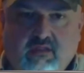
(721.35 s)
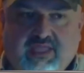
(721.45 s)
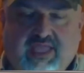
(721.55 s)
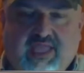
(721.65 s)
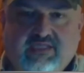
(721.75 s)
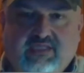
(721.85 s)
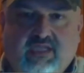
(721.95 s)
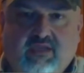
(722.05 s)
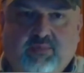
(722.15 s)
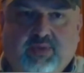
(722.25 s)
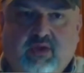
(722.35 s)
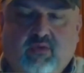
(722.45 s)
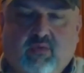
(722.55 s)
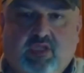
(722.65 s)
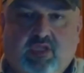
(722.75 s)
guessing compared to
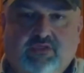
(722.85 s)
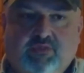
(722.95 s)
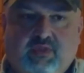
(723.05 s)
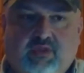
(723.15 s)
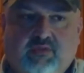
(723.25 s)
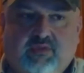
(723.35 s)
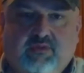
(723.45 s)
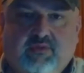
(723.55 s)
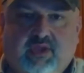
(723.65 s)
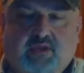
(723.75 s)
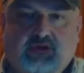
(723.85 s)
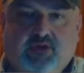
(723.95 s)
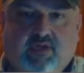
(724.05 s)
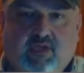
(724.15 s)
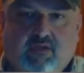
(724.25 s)
what it used to be with your regular
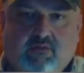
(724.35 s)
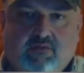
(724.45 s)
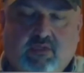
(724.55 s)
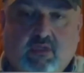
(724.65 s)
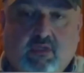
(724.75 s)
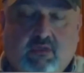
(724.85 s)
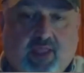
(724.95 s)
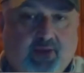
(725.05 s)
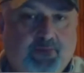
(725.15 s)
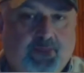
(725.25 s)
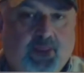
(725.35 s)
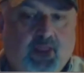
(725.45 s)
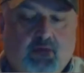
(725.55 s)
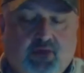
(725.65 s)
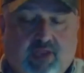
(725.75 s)
turkey loads. Now,
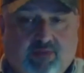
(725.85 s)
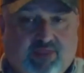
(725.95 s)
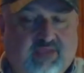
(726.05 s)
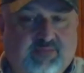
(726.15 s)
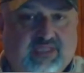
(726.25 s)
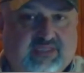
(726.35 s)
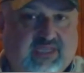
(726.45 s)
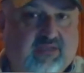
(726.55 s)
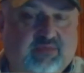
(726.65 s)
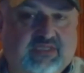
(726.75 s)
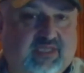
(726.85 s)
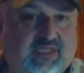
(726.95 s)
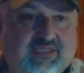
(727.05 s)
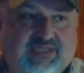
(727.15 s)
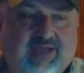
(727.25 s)
with that being said, let me say
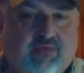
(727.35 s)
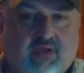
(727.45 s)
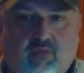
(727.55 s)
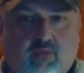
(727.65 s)
this. I'm not